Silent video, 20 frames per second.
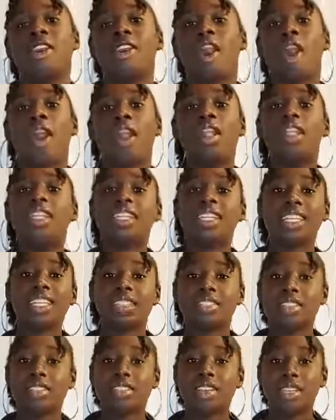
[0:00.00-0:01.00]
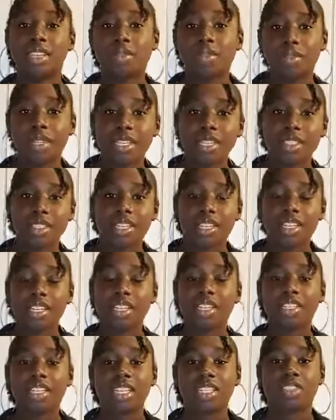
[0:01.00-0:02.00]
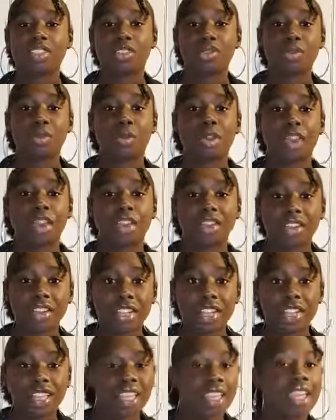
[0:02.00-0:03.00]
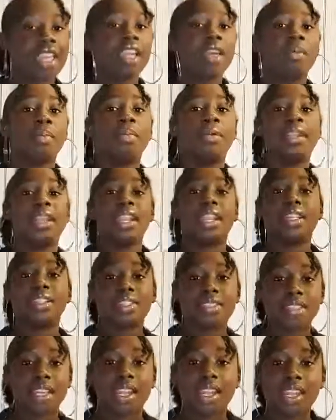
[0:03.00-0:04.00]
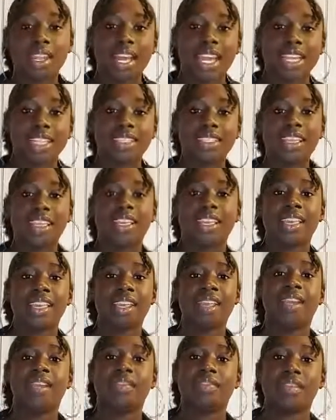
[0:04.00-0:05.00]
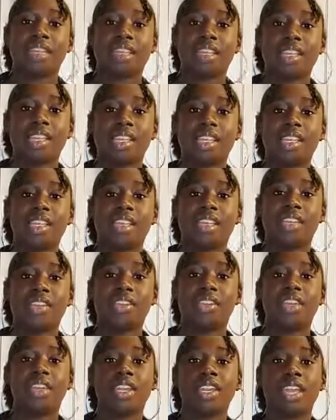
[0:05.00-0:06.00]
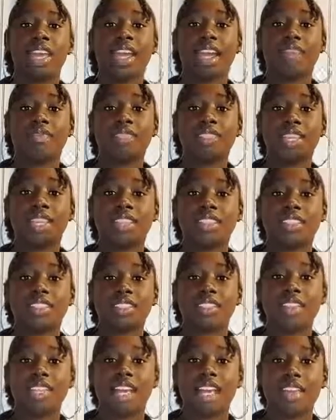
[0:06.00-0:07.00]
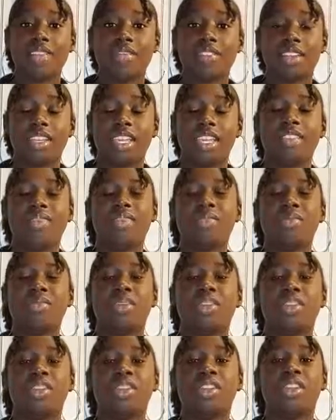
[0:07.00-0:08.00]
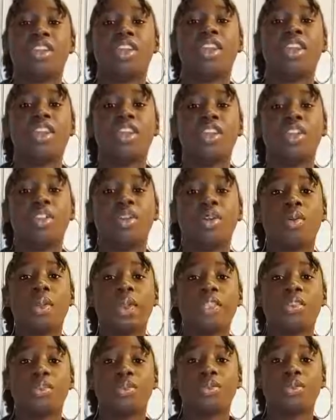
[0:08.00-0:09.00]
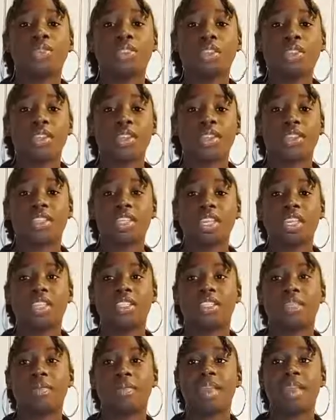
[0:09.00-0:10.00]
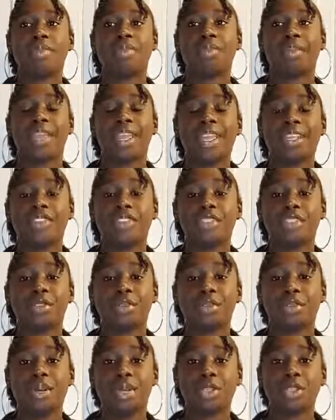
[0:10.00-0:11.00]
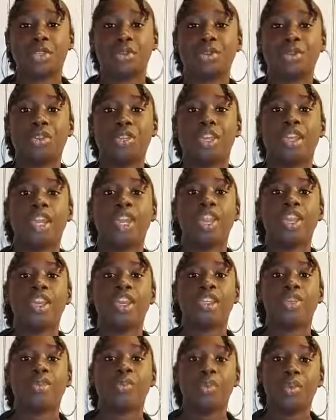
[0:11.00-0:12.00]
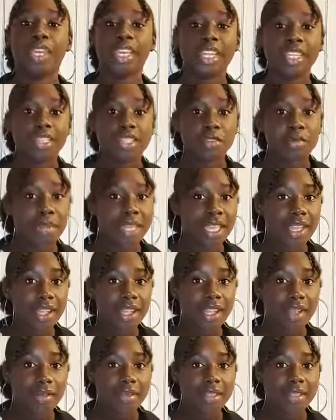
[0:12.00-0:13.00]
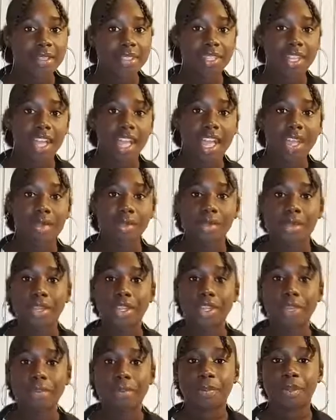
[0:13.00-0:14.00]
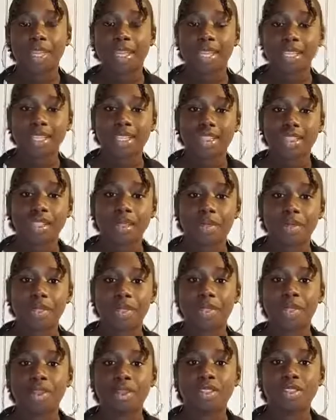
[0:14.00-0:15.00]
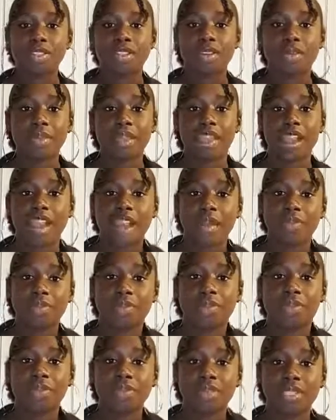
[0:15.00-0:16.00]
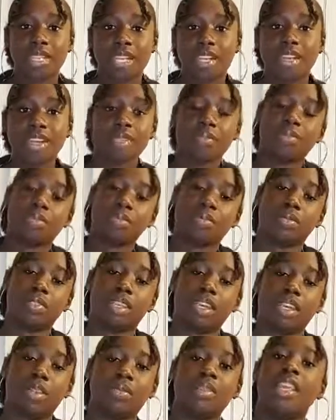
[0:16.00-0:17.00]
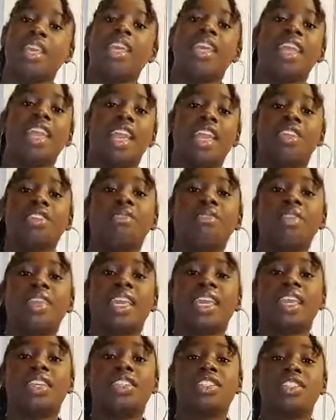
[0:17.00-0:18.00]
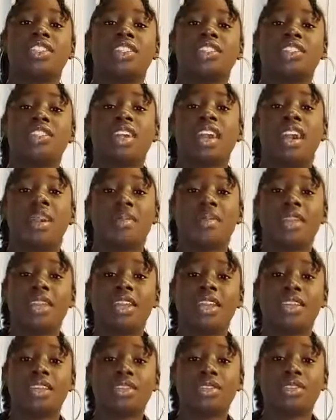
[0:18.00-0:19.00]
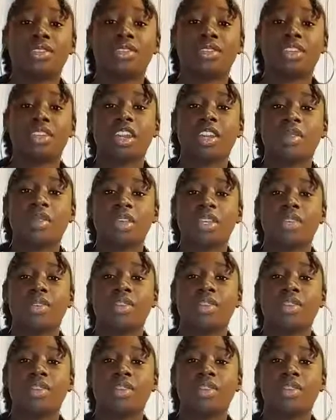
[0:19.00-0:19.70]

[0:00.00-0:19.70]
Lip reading: All it is going to be a seed unless you water it, put it in sunlight, take care of it. You're going to have things in life, and even when you're going through certain things, it may rain too much, or weeds may come inside where you're planting something. Those are going to be obstacles that come sometimes. And you can't just stop because those are coming.